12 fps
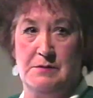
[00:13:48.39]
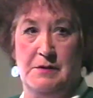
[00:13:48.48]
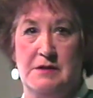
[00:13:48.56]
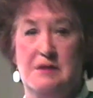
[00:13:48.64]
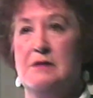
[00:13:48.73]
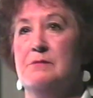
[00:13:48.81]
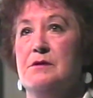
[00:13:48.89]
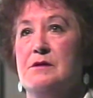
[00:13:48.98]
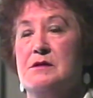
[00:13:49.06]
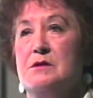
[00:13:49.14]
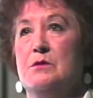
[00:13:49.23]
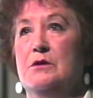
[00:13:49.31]
was about
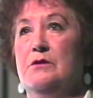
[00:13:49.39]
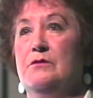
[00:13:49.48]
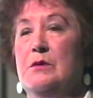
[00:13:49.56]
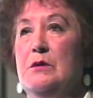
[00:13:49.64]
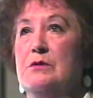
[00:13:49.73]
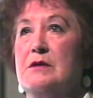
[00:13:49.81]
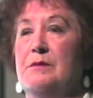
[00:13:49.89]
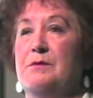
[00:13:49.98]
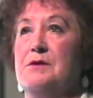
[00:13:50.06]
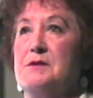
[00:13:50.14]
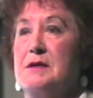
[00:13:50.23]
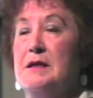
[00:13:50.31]
12:10, we looked up
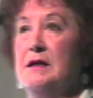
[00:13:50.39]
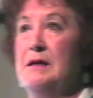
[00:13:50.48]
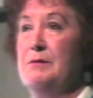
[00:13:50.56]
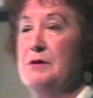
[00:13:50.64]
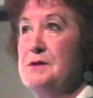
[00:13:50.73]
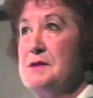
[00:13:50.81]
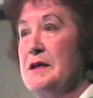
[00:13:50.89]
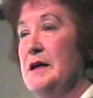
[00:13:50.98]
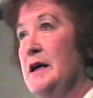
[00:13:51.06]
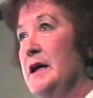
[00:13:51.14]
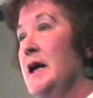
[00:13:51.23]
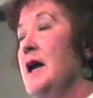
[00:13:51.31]
in this clear blue
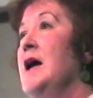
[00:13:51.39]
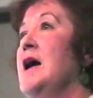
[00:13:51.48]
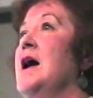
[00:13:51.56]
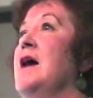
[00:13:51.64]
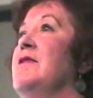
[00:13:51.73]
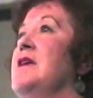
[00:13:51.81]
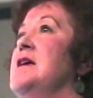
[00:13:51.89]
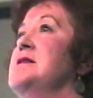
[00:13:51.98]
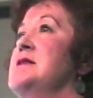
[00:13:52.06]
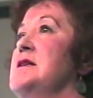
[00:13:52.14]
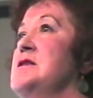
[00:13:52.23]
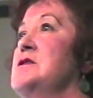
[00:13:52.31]
sky, and
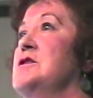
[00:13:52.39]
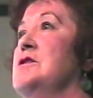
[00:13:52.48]
there's these